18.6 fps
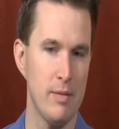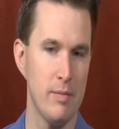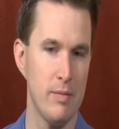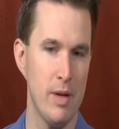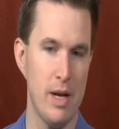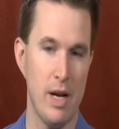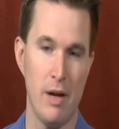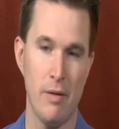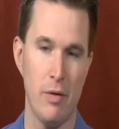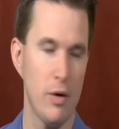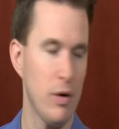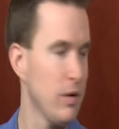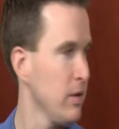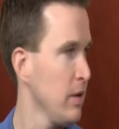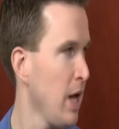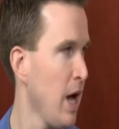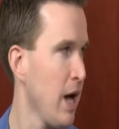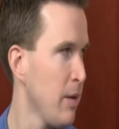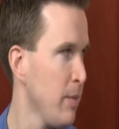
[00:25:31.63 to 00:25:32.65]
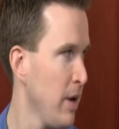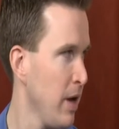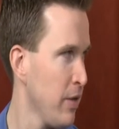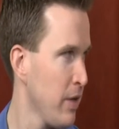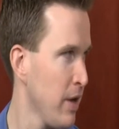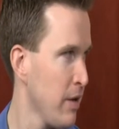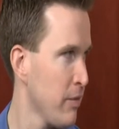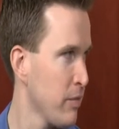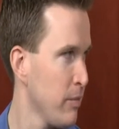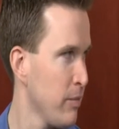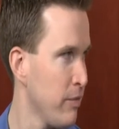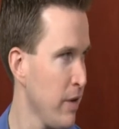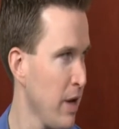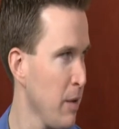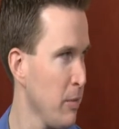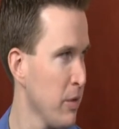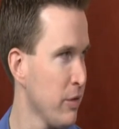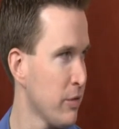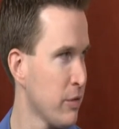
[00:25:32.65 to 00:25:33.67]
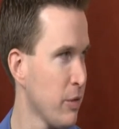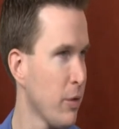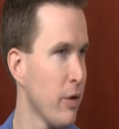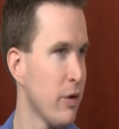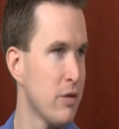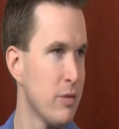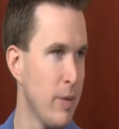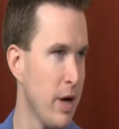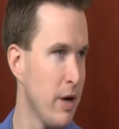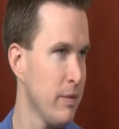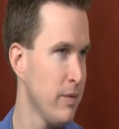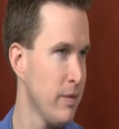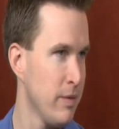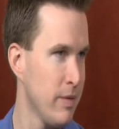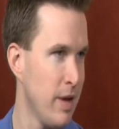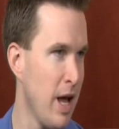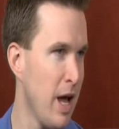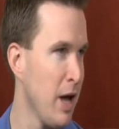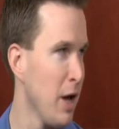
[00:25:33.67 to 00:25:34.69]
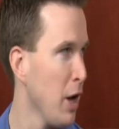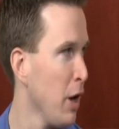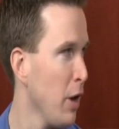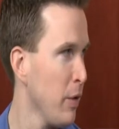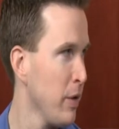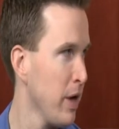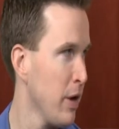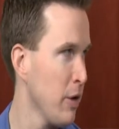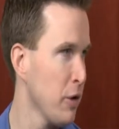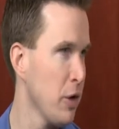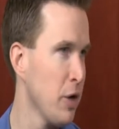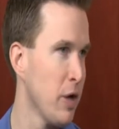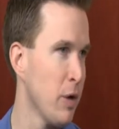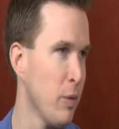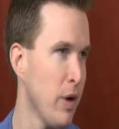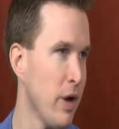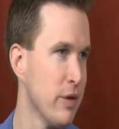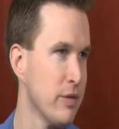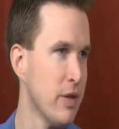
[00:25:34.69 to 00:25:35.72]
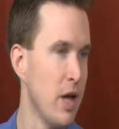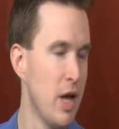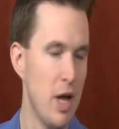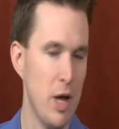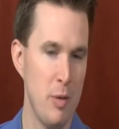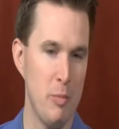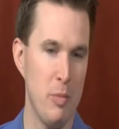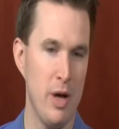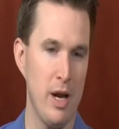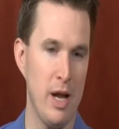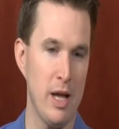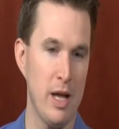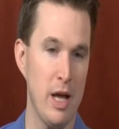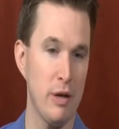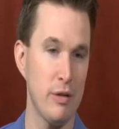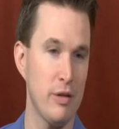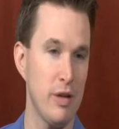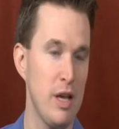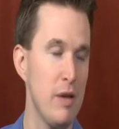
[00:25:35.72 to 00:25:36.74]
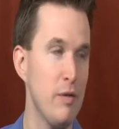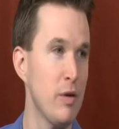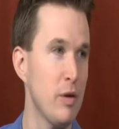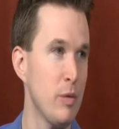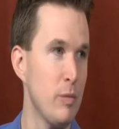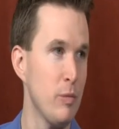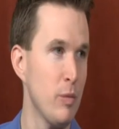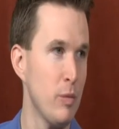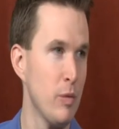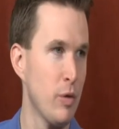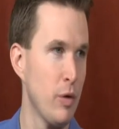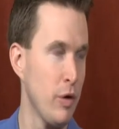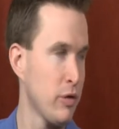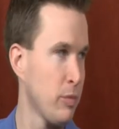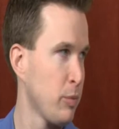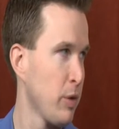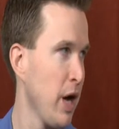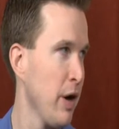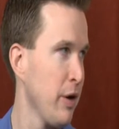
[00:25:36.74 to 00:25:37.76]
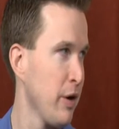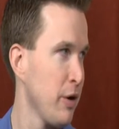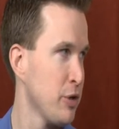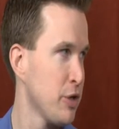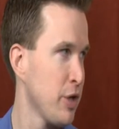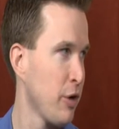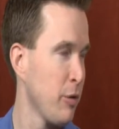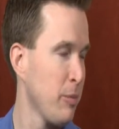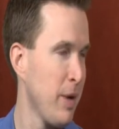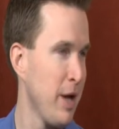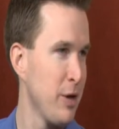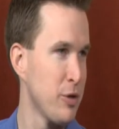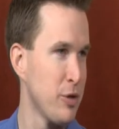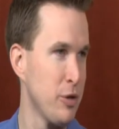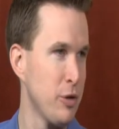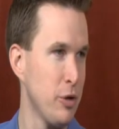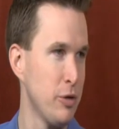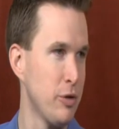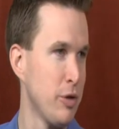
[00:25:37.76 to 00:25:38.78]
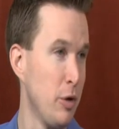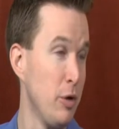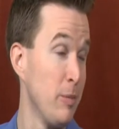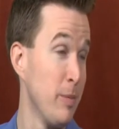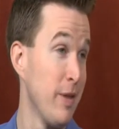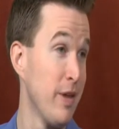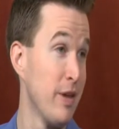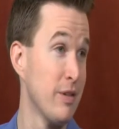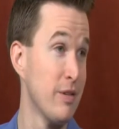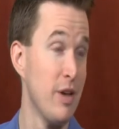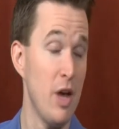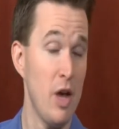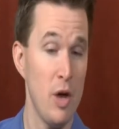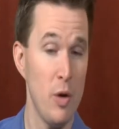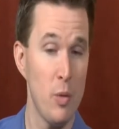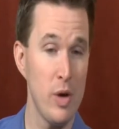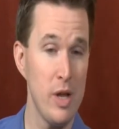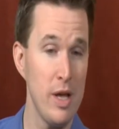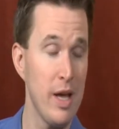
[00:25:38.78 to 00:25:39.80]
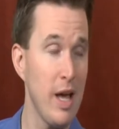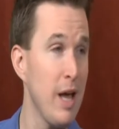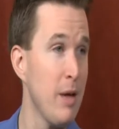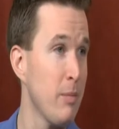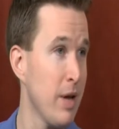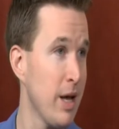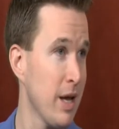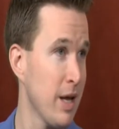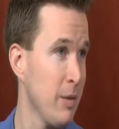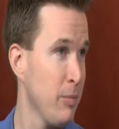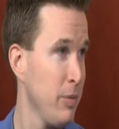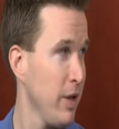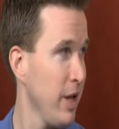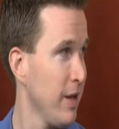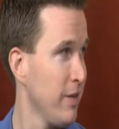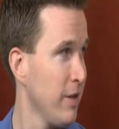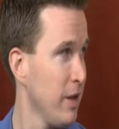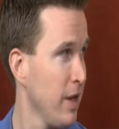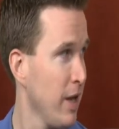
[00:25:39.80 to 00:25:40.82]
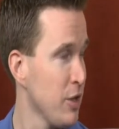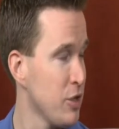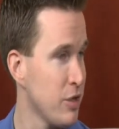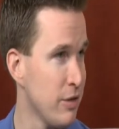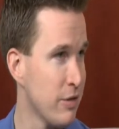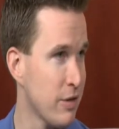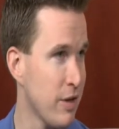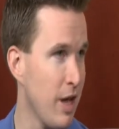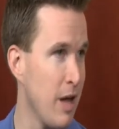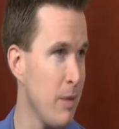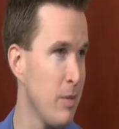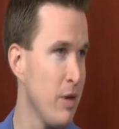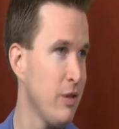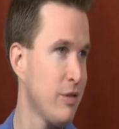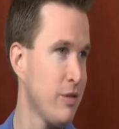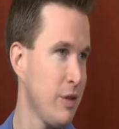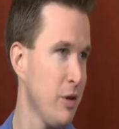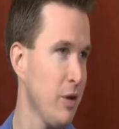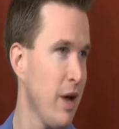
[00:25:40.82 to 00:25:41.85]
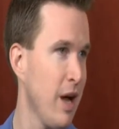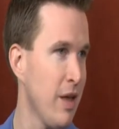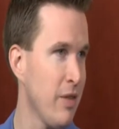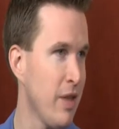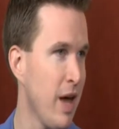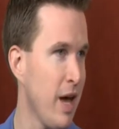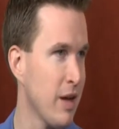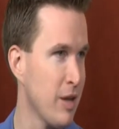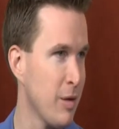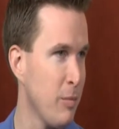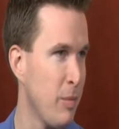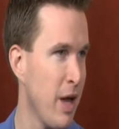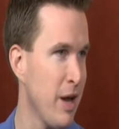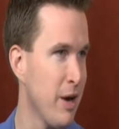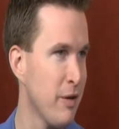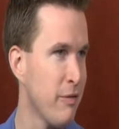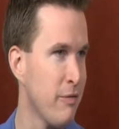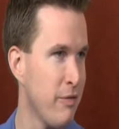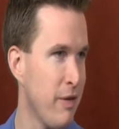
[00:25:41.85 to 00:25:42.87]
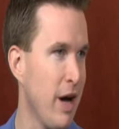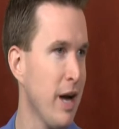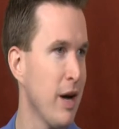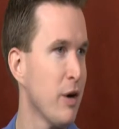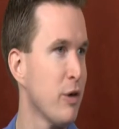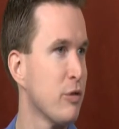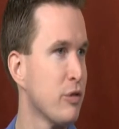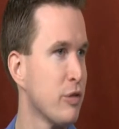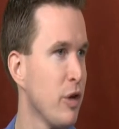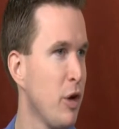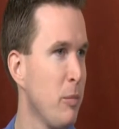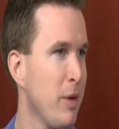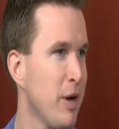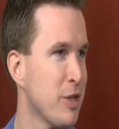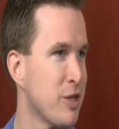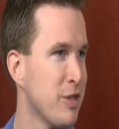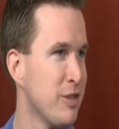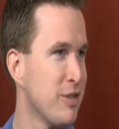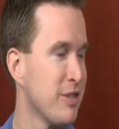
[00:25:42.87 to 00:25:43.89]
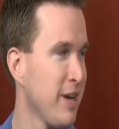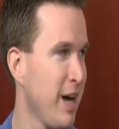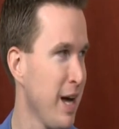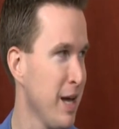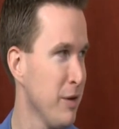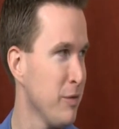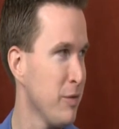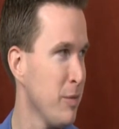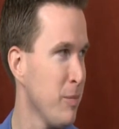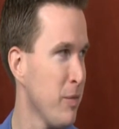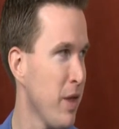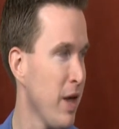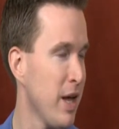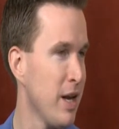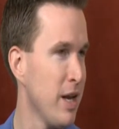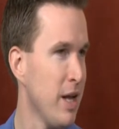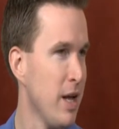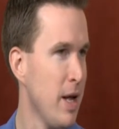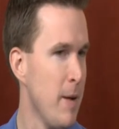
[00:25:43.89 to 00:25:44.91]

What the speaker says: And I've heard a lot about that from family stories about A.O. and how good he was. But I guess even Chris Brown, our general manager, told me this. When he came back and played in the Legends game, he still had that competitive fire so much inside of him that